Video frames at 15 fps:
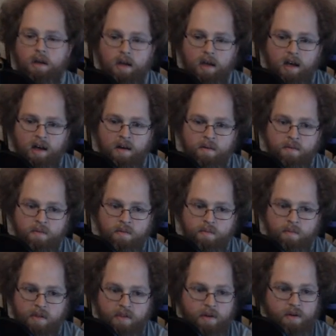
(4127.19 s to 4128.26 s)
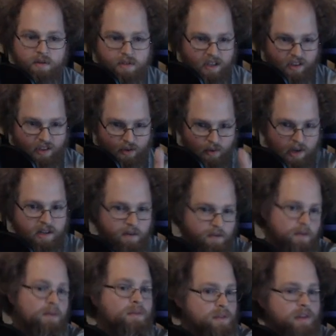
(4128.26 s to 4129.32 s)
But there's like three
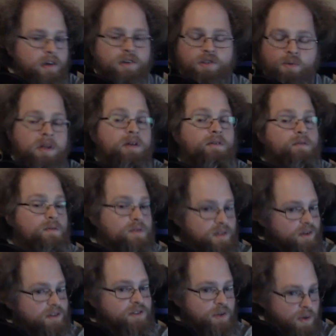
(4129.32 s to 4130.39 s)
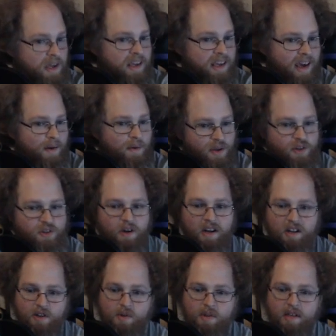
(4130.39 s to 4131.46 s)
different results you can get when you try to
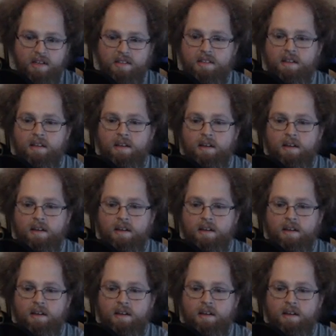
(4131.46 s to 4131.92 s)
do this.